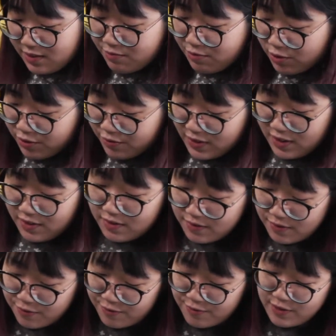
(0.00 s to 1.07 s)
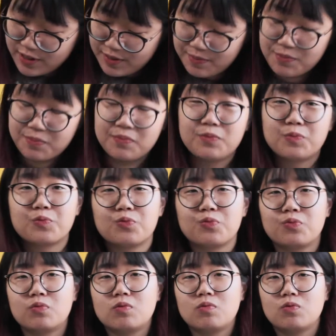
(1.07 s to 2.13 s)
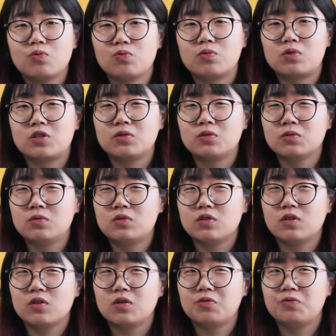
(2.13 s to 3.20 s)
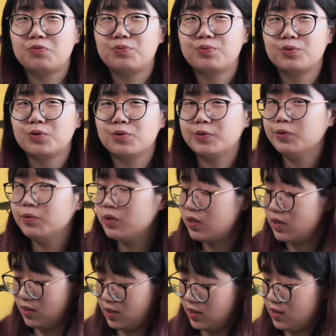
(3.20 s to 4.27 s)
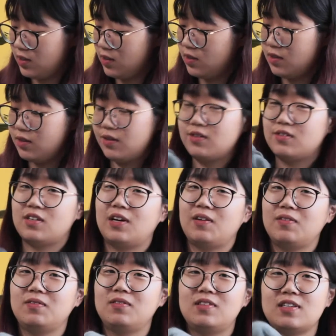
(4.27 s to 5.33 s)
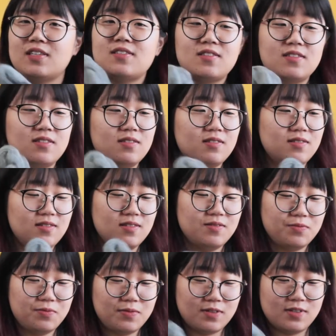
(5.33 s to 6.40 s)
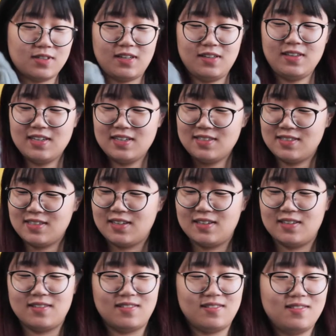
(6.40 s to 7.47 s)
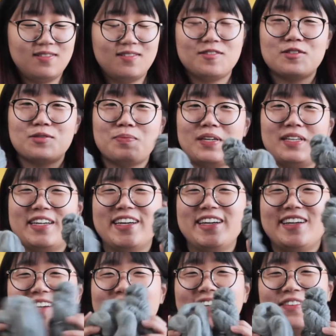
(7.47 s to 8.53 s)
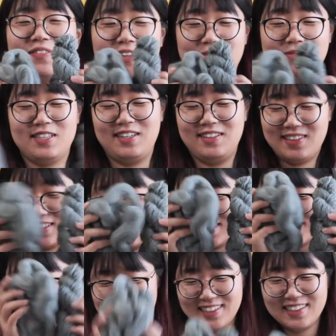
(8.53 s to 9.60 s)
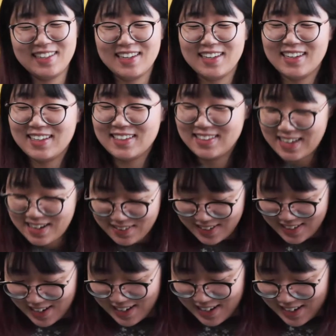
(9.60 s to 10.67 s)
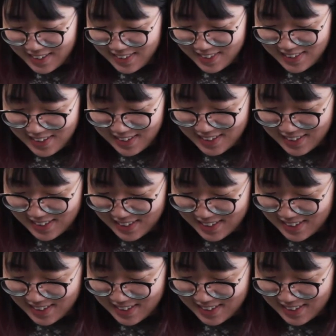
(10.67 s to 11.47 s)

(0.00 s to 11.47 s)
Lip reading: roving from World of Wool. So this was like this, and spin it, it becomes like this. So okay, I think